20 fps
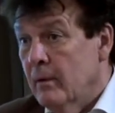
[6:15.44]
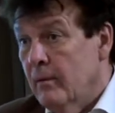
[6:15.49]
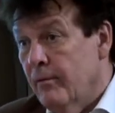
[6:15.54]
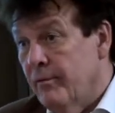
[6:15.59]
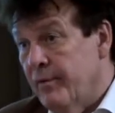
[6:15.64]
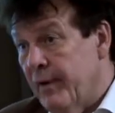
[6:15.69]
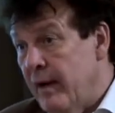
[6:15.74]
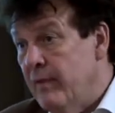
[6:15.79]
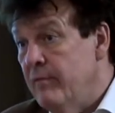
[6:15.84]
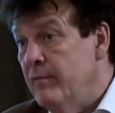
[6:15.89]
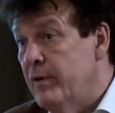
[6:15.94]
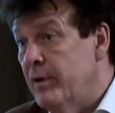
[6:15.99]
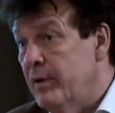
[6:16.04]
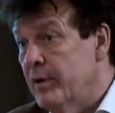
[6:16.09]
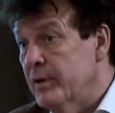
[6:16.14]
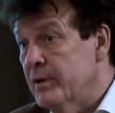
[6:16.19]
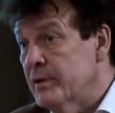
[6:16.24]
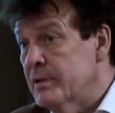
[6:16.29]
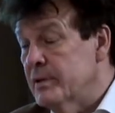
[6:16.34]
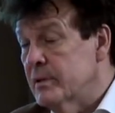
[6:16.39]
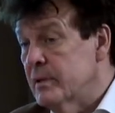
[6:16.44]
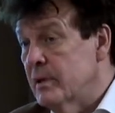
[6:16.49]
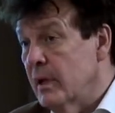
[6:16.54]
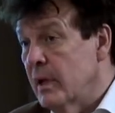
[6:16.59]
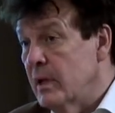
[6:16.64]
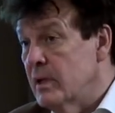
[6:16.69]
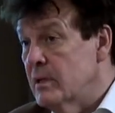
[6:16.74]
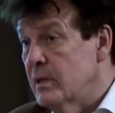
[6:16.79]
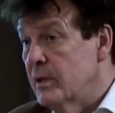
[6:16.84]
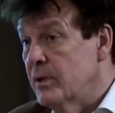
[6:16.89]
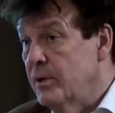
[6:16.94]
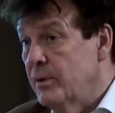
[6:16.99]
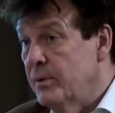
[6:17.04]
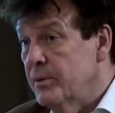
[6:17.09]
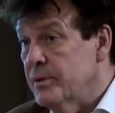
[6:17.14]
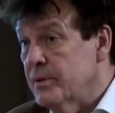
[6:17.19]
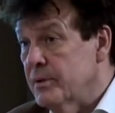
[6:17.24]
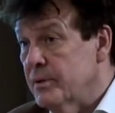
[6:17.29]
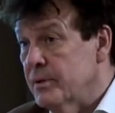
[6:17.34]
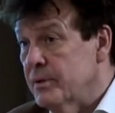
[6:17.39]
frameworks,
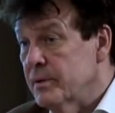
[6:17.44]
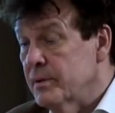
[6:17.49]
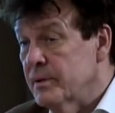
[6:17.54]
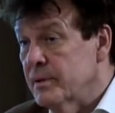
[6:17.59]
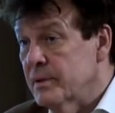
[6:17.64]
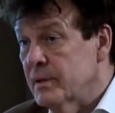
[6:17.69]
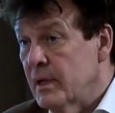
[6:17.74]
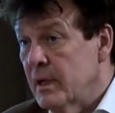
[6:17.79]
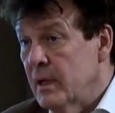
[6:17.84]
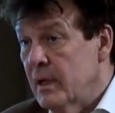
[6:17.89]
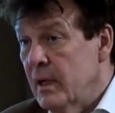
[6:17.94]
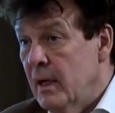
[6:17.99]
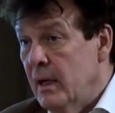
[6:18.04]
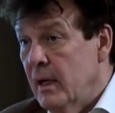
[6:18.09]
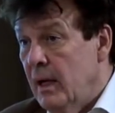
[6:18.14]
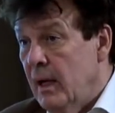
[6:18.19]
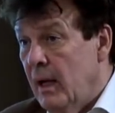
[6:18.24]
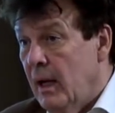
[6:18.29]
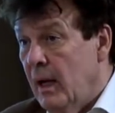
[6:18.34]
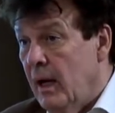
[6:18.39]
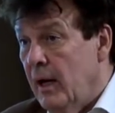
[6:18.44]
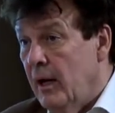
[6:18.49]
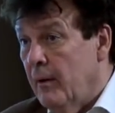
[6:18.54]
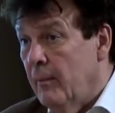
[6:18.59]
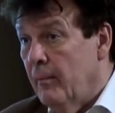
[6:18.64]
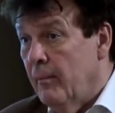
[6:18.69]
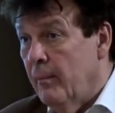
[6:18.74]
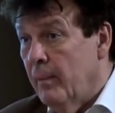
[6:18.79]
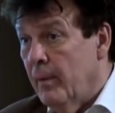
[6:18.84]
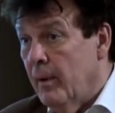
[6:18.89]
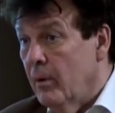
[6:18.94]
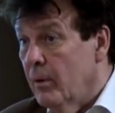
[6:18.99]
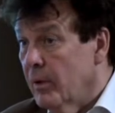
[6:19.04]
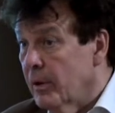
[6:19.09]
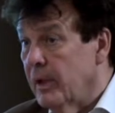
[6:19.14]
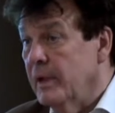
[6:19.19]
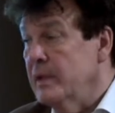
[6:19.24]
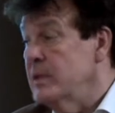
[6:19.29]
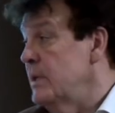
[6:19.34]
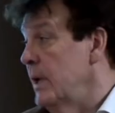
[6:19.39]
institutions,
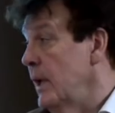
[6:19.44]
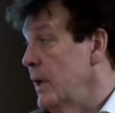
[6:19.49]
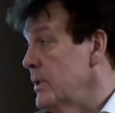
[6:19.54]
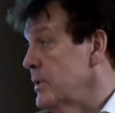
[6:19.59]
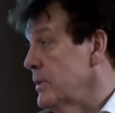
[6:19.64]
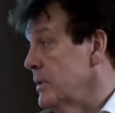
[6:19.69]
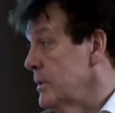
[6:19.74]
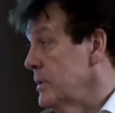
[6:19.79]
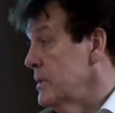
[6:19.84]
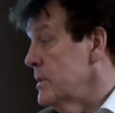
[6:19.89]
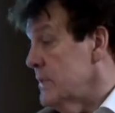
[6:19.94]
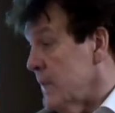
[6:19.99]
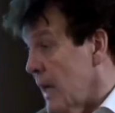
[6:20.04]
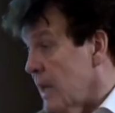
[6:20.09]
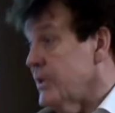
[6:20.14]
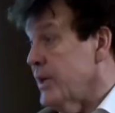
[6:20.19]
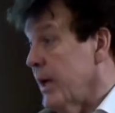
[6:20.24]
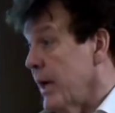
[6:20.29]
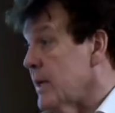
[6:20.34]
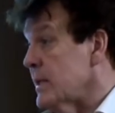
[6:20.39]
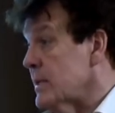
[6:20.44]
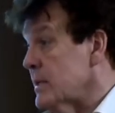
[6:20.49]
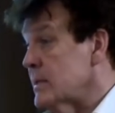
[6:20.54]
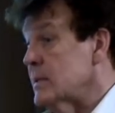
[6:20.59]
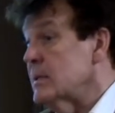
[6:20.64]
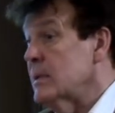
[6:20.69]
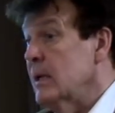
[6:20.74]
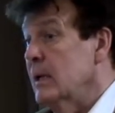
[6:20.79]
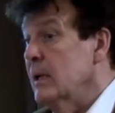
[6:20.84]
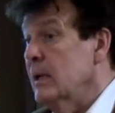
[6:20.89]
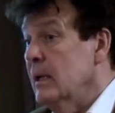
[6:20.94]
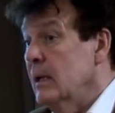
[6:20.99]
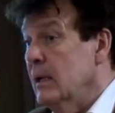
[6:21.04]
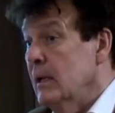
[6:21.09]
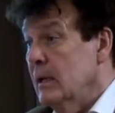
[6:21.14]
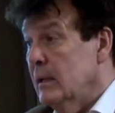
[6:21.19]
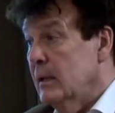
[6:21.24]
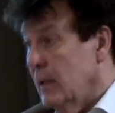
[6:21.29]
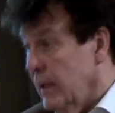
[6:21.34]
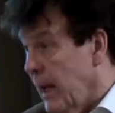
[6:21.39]
organizations, such as
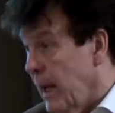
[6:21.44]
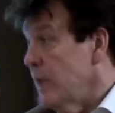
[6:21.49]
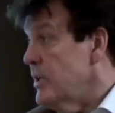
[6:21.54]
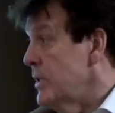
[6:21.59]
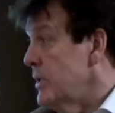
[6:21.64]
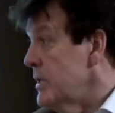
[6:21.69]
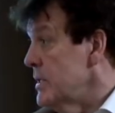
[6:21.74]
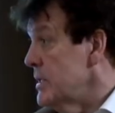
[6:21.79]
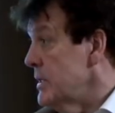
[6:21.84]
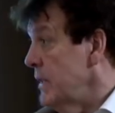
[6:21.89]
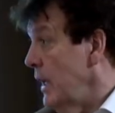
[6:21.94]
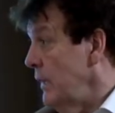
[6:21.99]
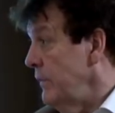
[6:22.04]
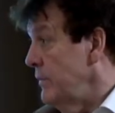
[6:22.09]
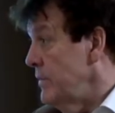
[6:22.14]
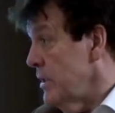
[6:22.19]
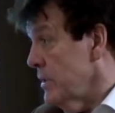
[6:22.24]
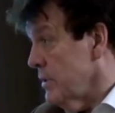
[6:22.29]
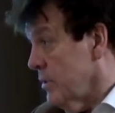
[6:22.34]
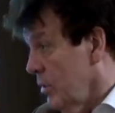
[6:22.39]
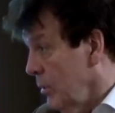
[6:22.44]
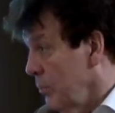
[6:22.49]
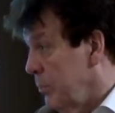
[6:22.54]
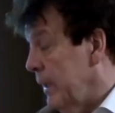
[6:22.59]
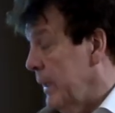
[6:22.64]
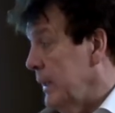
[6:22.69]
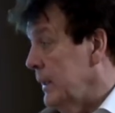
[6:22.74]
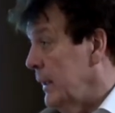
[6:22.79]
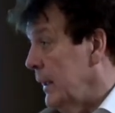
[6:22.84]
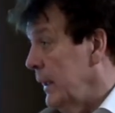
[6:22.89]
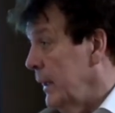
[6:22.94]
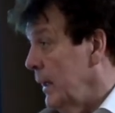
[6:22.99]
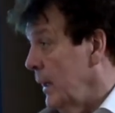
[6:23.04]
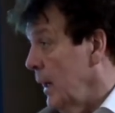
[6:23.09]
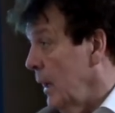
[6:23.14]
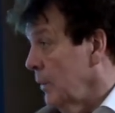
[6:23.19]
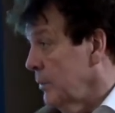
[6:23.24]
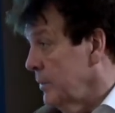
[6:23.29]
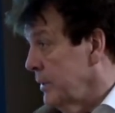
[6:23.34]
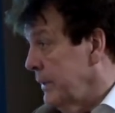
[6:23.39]
the nation state, which is completely
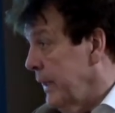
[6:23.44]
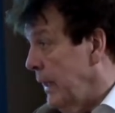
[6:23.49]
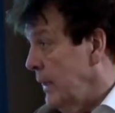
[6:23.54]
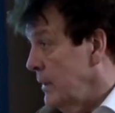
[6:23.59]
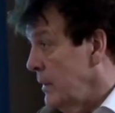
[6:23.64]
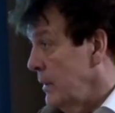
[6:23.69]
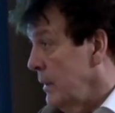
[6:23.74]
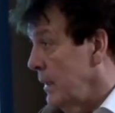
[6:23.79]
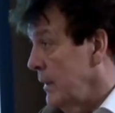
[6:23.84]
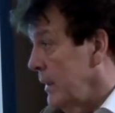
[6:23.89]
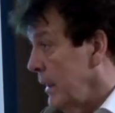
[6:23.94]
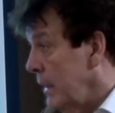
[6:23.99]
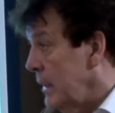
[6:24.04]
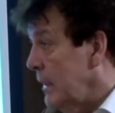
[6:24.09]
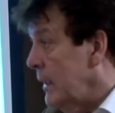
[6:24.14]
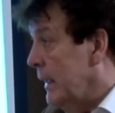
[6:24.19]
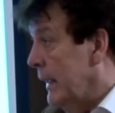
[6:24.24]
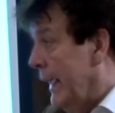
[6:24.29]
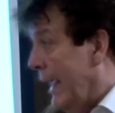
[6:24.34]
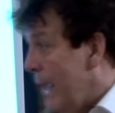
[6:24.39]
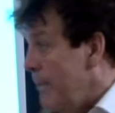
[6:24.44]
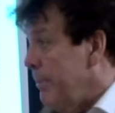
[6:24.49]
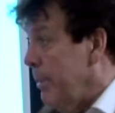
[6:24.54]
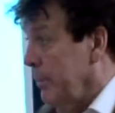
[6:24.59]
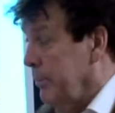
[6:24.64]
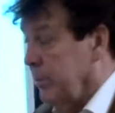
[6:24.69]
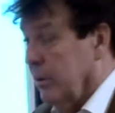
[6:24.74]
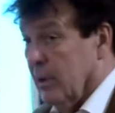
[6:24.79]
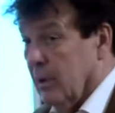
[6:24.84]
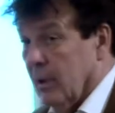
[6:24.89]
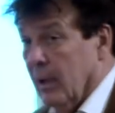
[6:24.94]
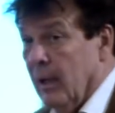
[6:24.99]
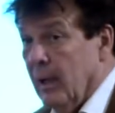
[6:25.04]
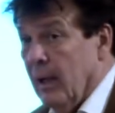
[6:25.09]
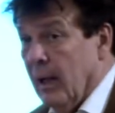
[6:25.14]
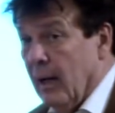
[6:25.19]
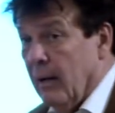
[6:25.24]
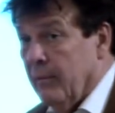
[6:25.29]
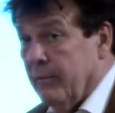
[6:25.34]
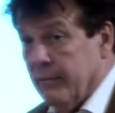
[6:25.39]
outdated and incapable
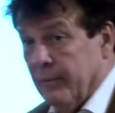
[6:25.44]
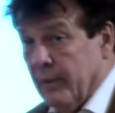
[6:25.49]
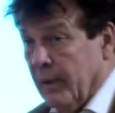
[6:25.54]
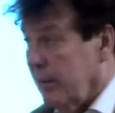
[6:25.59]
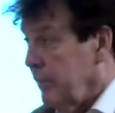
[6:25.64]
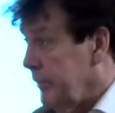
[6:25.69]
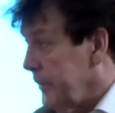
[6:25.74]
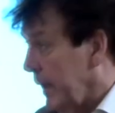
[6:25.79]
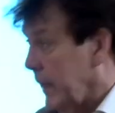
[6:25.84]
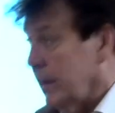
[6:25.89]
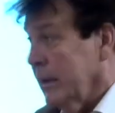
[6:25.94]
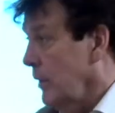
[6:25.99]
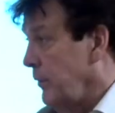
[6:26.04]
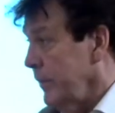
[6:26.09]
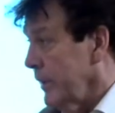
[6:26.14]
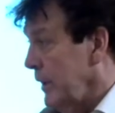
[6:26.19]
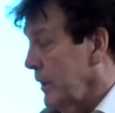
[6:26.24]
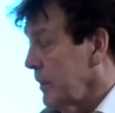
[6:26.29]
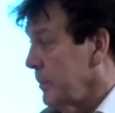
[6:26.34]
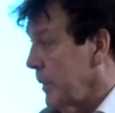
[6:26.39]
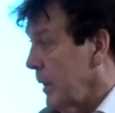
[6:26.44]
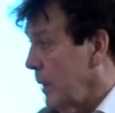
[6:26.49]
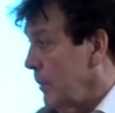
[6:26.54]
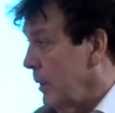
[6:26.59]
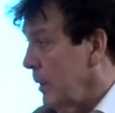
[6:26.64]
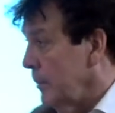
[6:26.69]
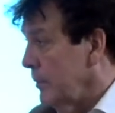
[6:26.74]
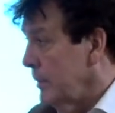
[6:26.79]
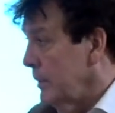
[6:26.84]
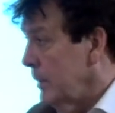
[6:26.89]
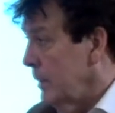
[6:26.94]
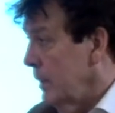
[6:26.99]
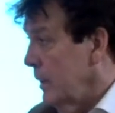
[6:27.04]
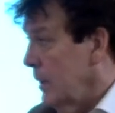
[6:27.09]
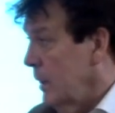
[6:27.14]
of tackling with these problems.